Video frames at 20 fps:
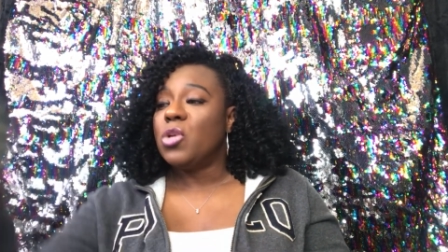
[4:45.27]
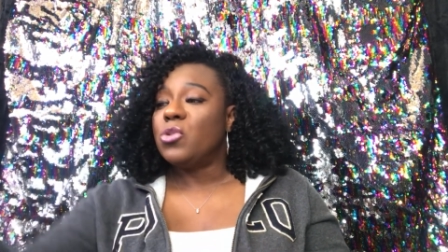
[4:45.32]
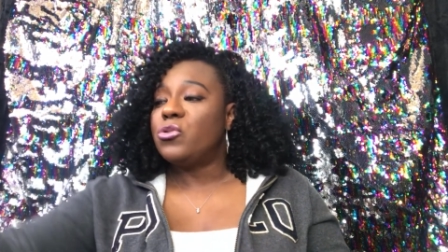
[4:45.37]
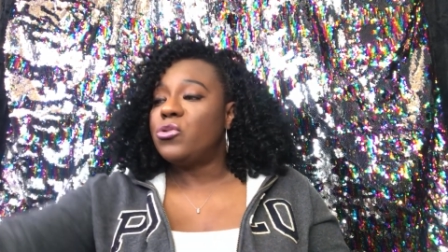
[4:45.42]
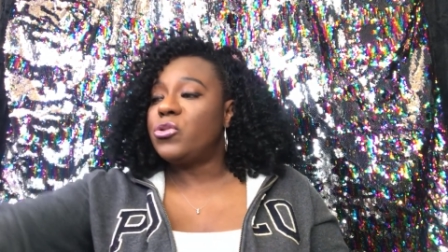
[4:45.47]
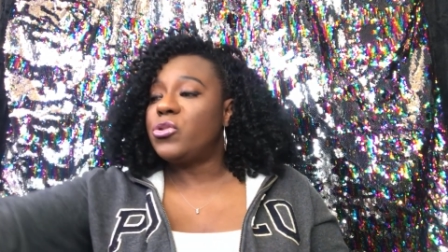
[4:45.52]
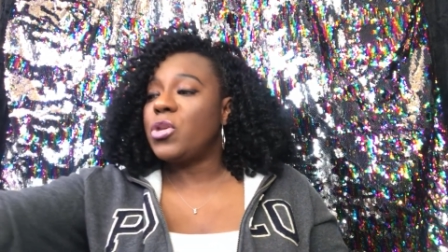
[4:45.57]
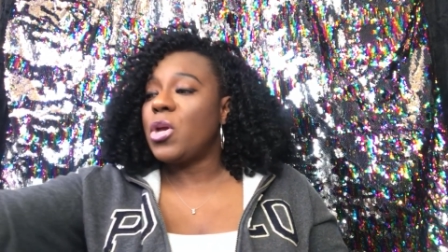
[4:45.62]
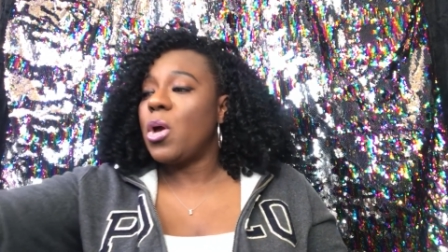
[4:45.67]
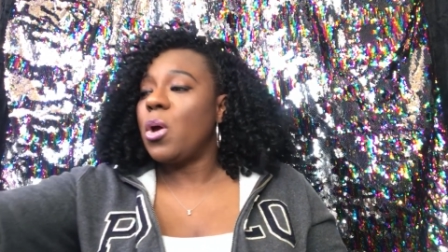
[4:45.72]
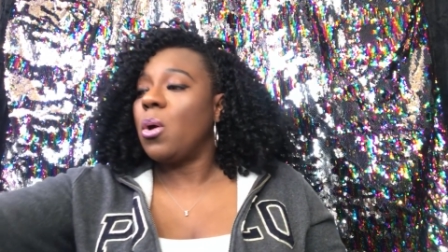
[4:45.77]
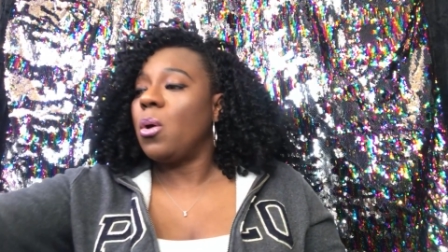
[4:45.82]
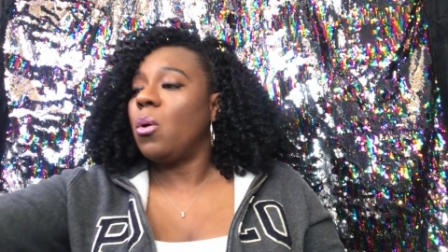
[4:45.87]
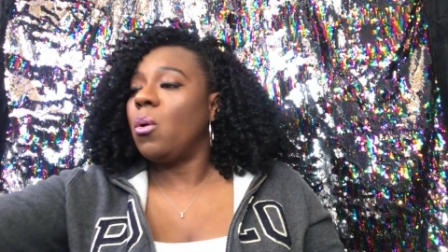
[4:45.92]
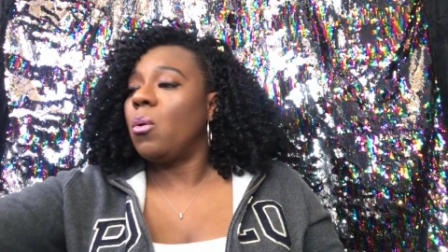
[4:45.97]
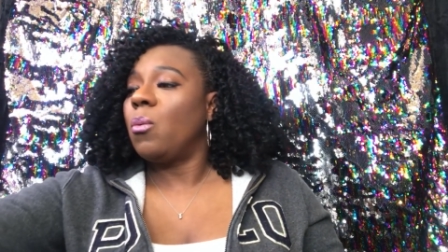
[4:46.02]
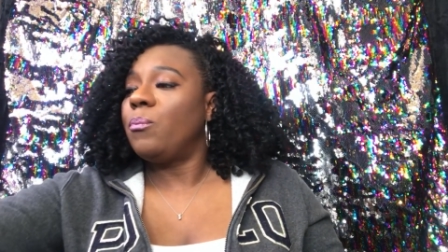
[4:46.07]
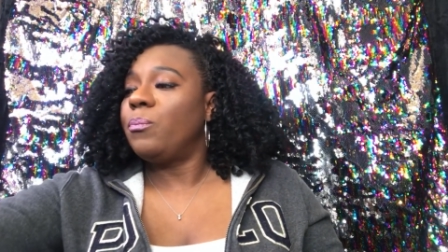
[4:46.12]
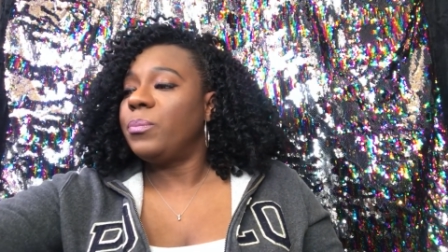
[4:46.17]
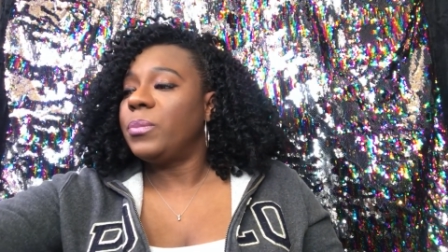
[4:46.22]

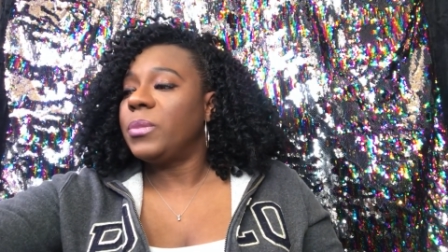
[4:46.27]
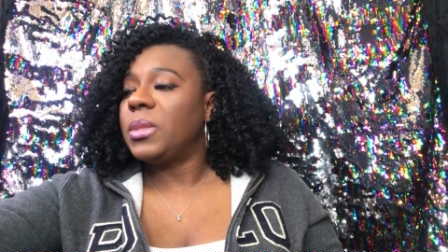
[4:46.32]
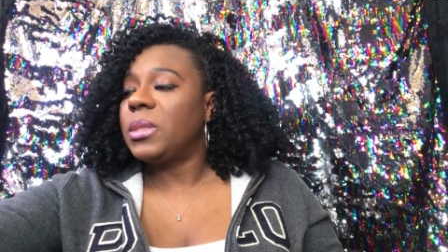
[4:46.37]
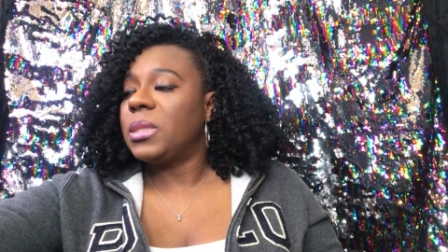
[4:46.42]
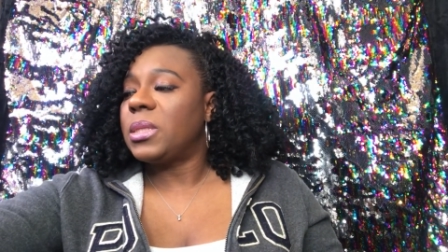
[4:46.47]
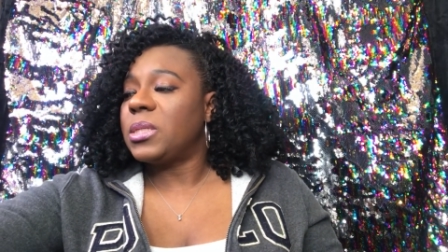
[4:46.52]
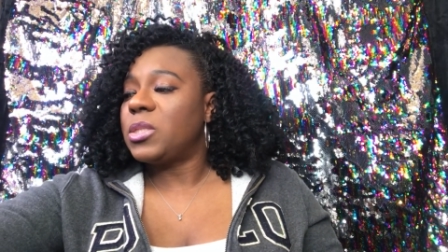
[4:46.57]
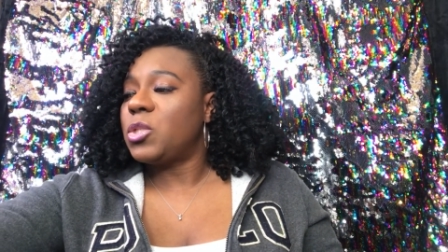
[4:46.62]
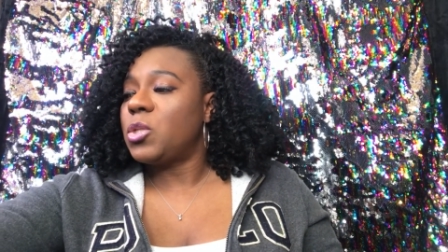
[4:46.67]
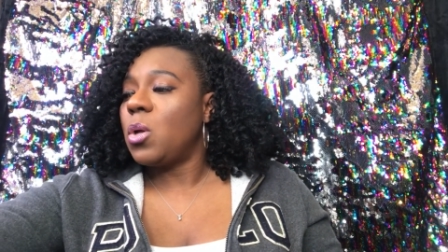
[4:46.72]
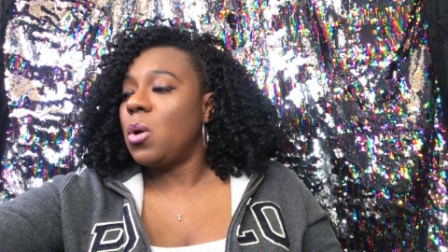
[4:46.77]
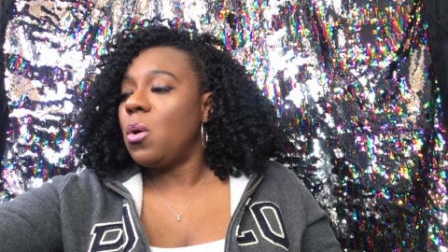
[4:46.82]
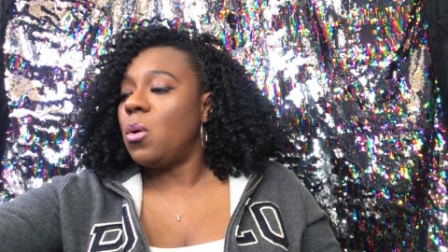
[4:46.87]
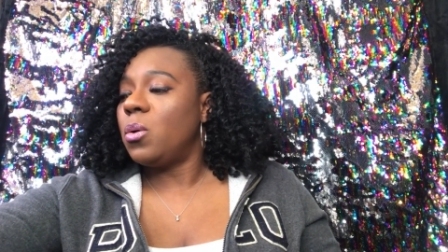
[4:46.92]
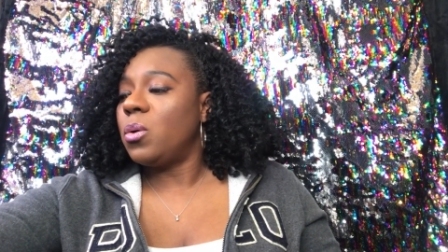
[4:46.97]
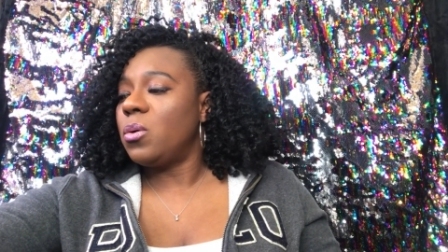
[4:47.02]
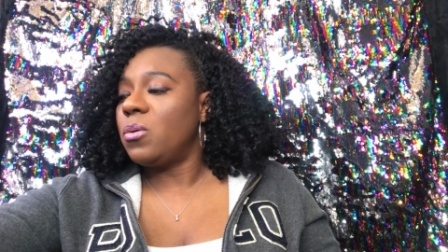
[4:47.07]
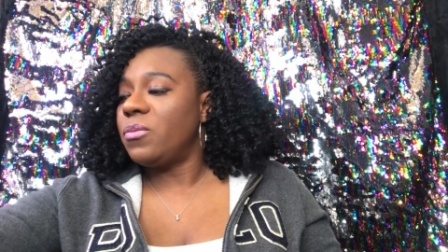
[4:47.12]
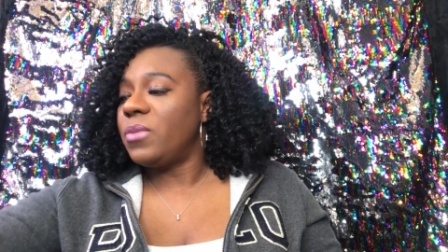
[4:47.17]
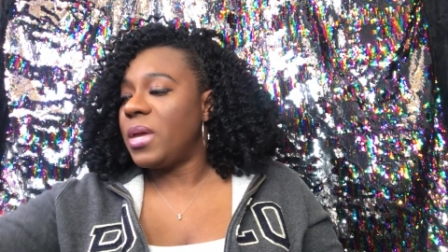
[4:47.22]
So the
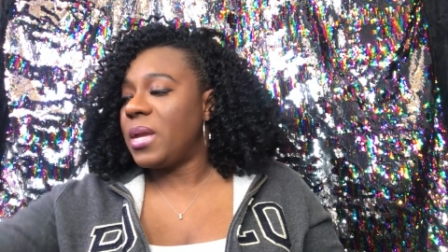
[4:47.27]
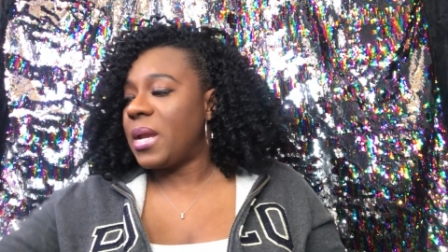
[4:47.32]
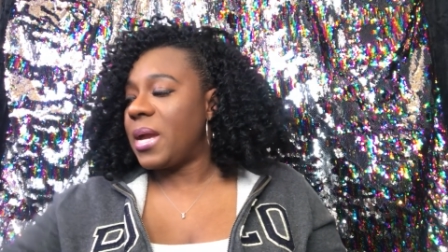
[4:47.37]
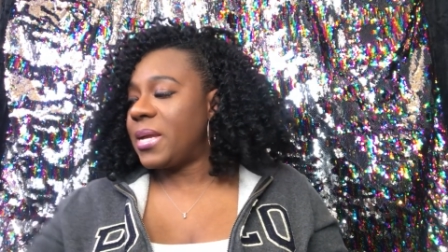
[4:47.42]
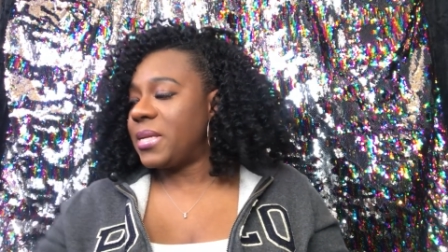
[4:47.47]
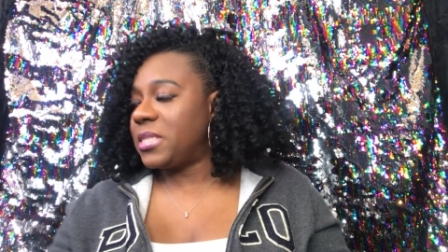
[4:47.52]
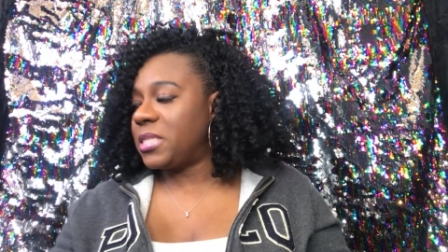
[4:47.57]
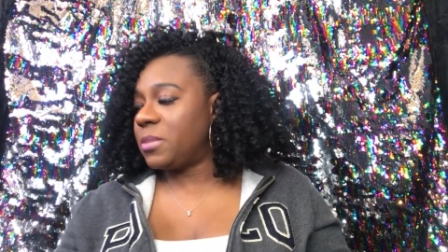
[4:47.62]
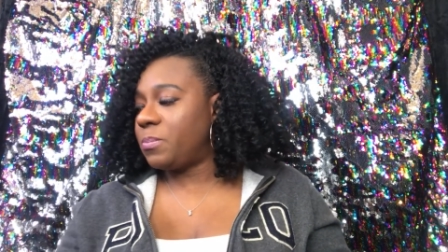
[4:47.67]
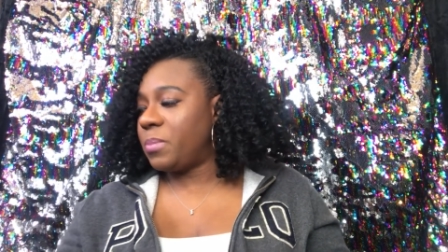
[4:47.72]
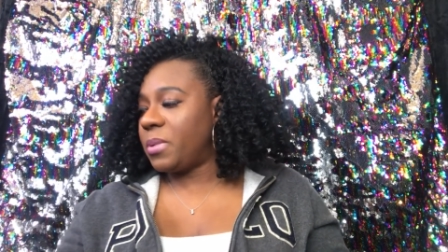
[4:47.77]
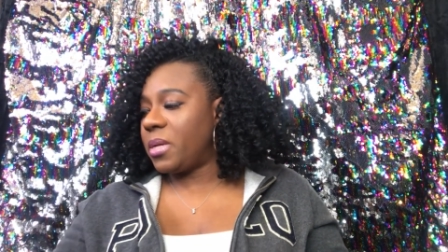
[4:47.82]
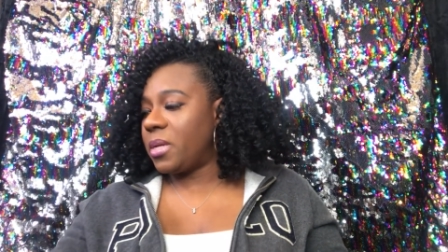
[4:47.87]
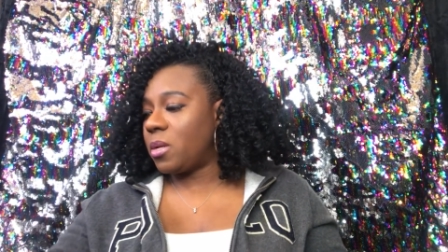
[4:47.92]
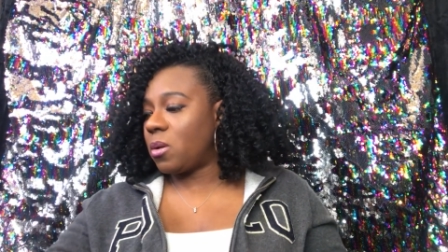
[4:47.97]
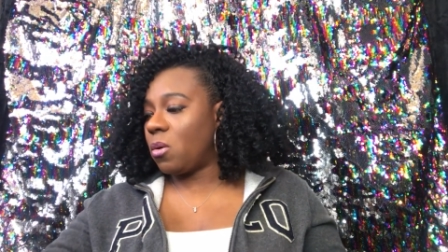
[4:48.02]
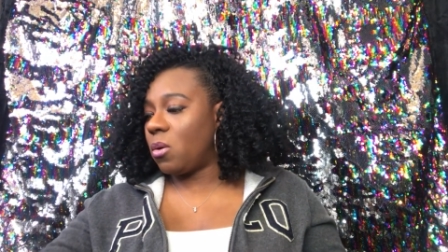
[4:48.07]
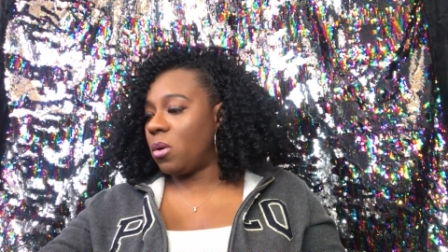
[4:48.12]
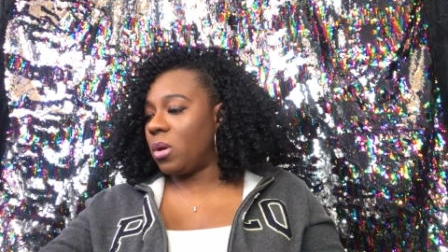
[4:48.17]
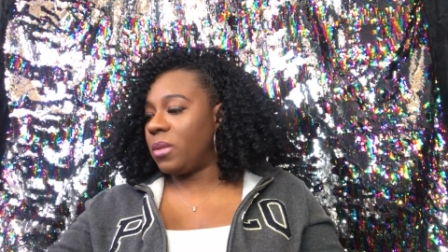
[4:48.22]
total that I spent
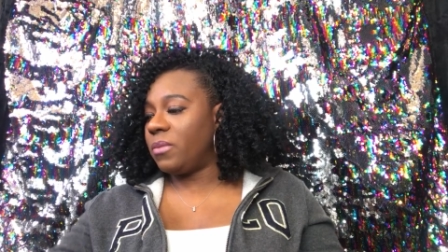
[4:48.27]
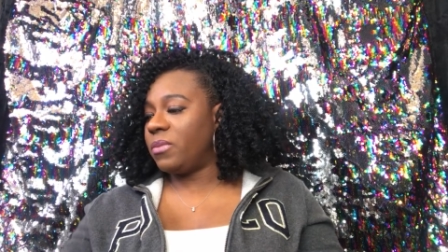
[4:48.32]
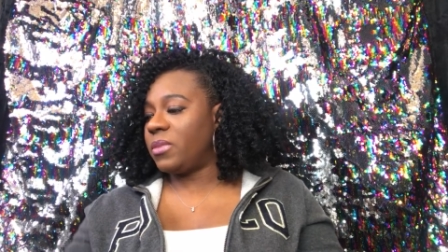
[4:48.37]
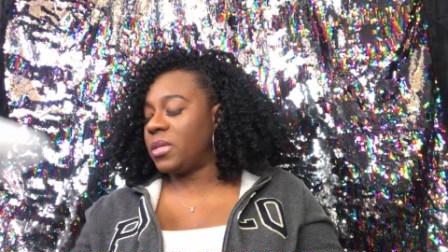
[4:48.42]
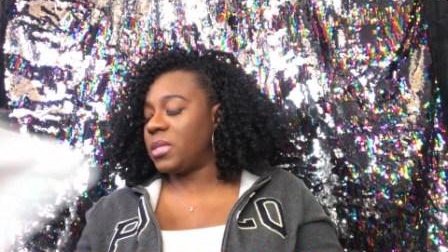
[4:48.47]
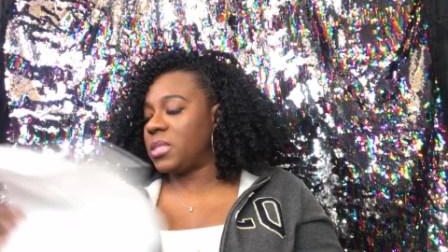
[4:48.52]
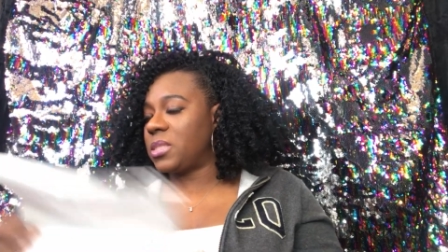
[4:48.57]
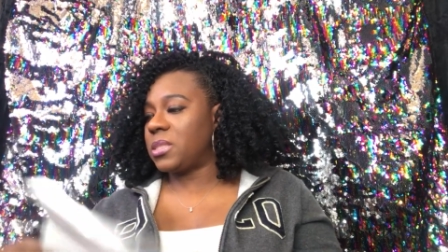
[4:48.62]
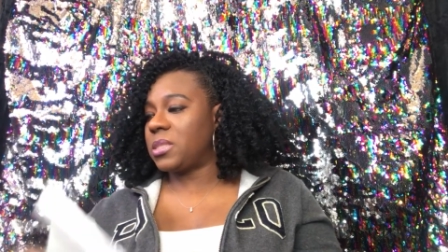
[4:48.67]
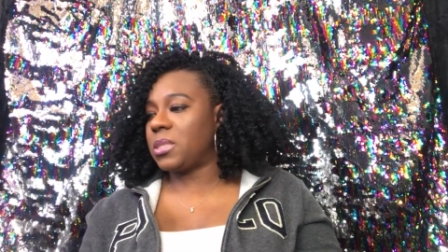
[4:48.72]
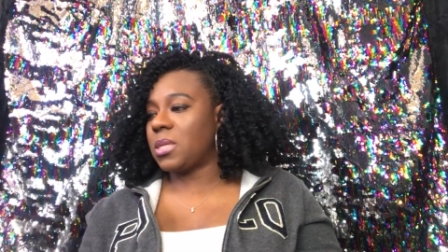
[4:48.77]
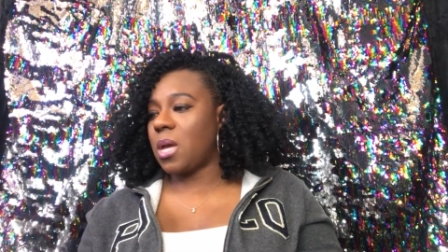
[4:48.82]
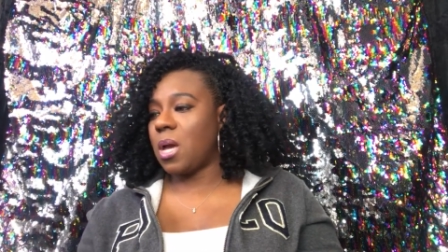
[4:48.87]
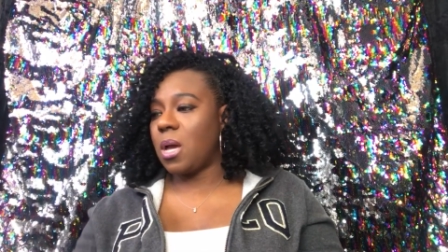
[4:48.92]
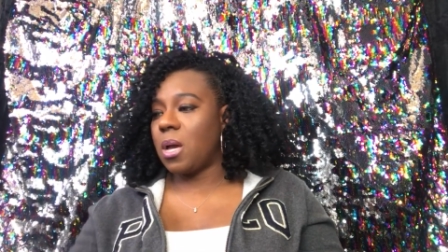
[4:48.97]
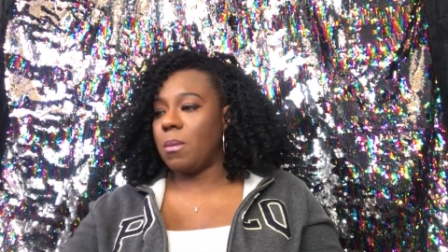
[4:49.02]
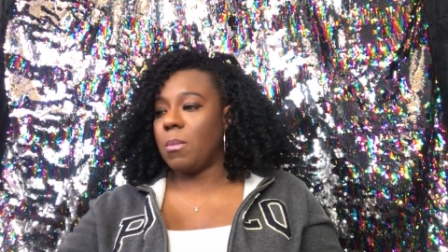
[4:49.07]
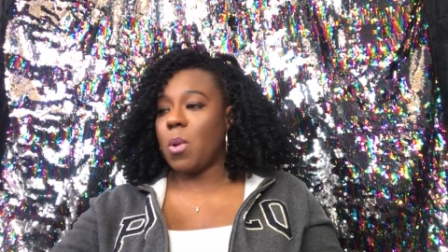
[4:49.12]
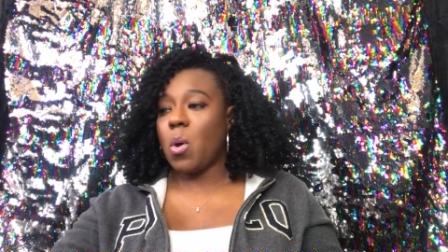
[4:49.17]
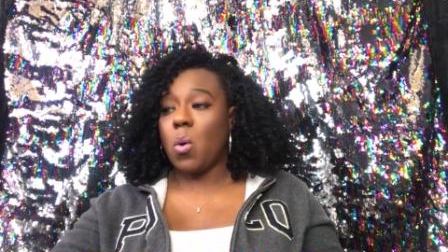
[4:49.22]
on this
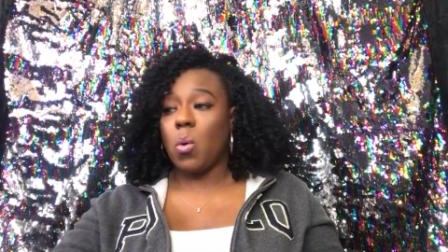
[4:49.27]
um,